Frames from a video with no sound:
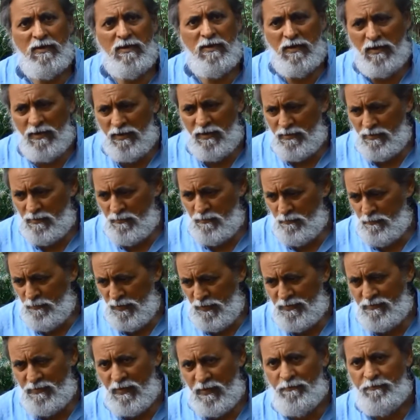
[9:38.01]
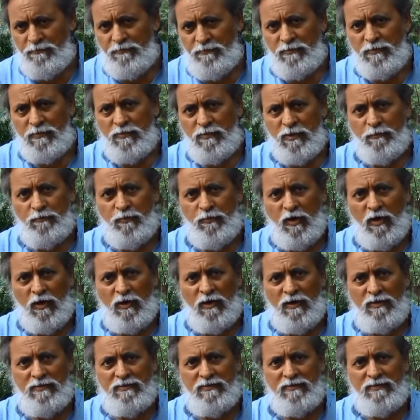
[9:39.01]
It picks up the
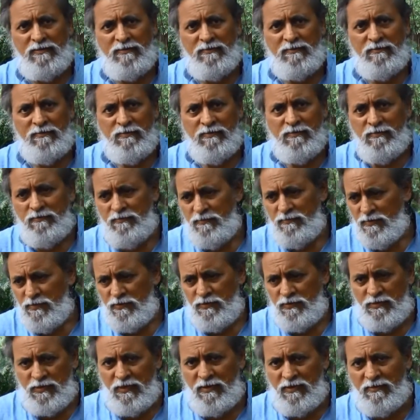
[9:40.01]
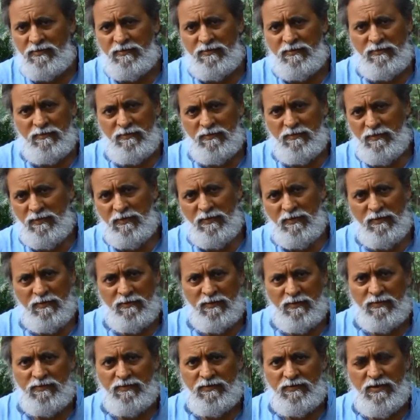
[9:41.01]
pods, stirs the
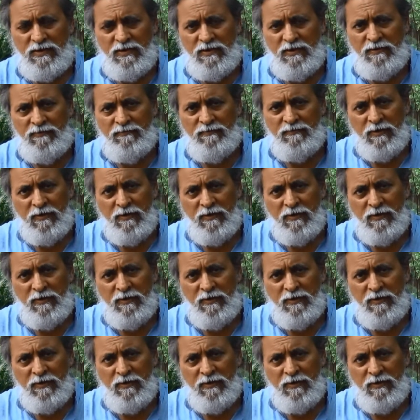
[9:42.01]
sieve,